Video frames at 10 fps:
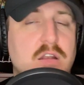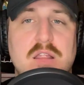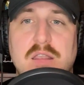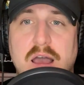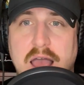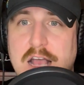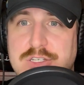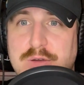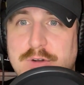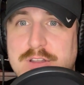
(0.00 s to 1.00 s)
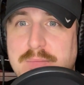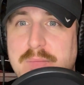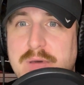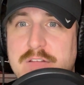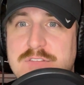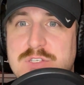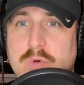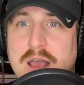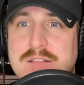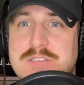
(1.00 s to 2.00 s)
and I actually worked up a bit of a
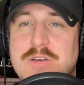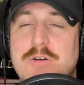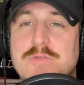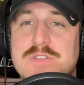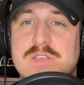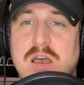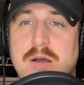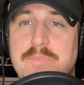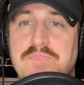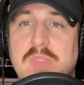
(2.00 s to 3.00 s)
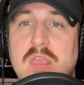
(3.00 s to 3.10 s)
sweat. So it was um,